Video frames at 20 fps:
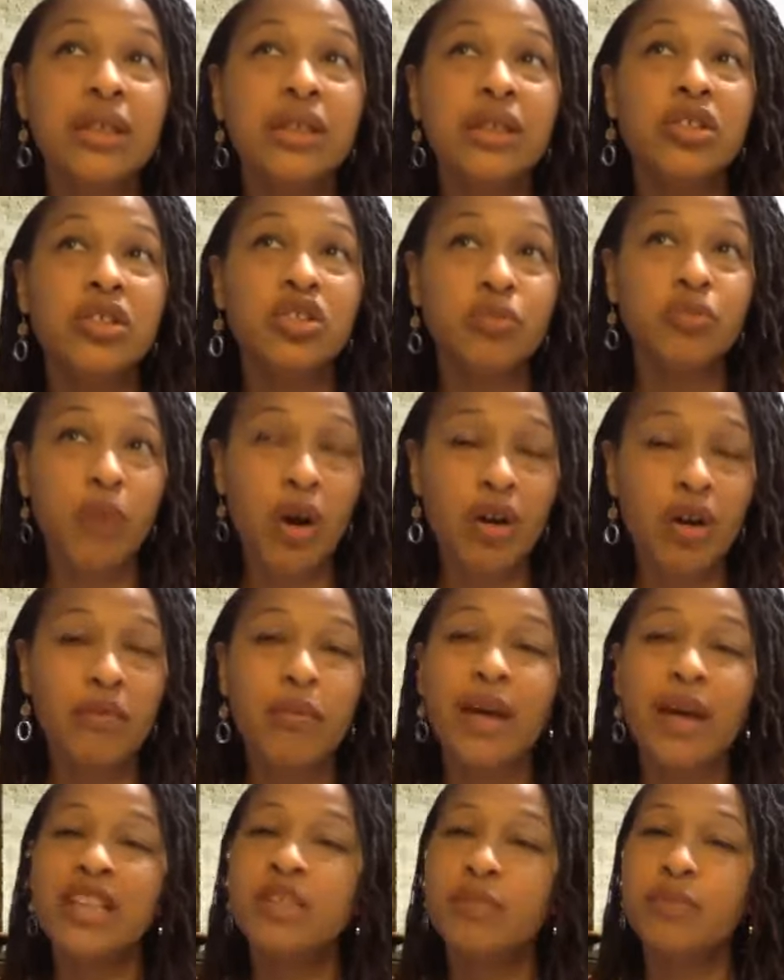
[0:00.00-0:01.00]
It's part of
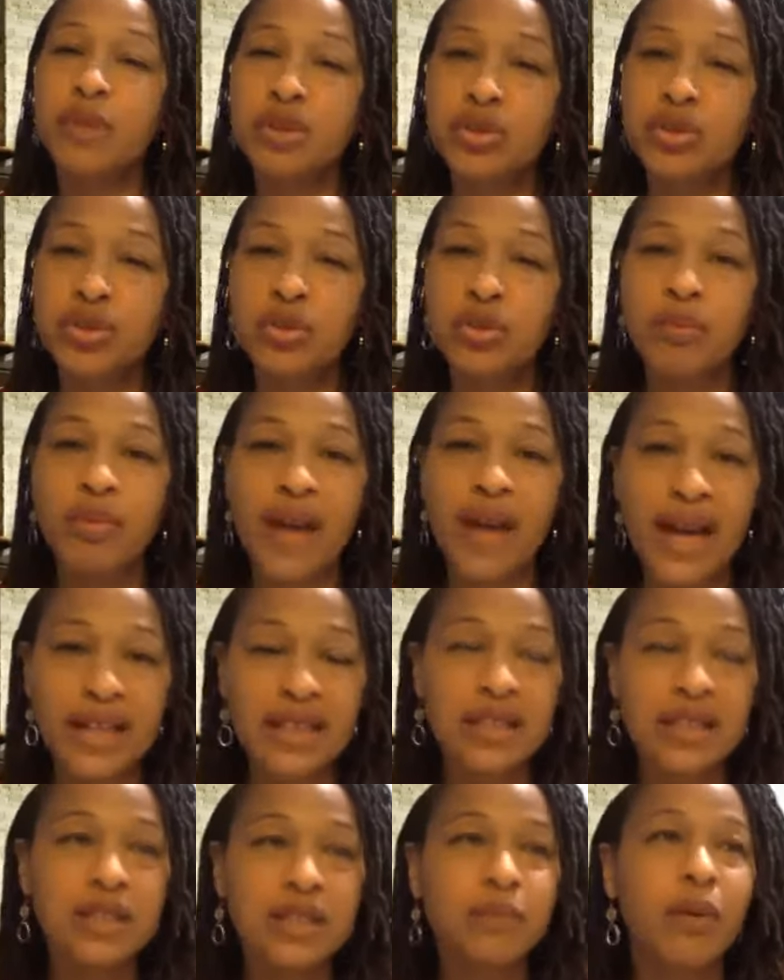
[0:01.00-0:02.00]
my spiritual
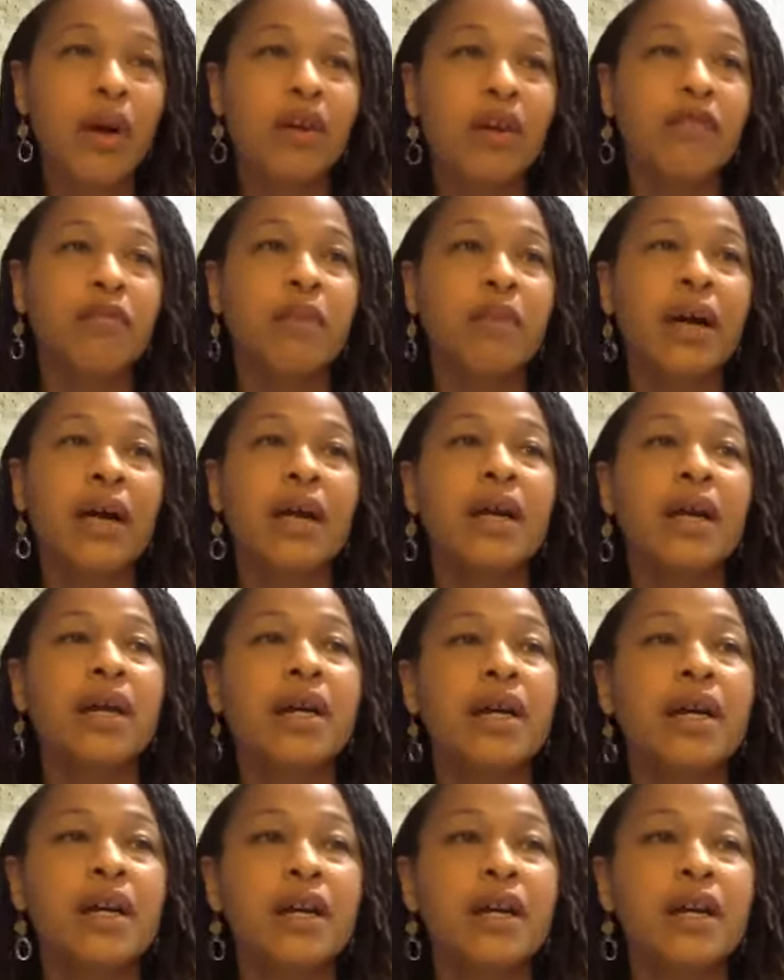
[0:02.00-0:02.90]
practice, part of my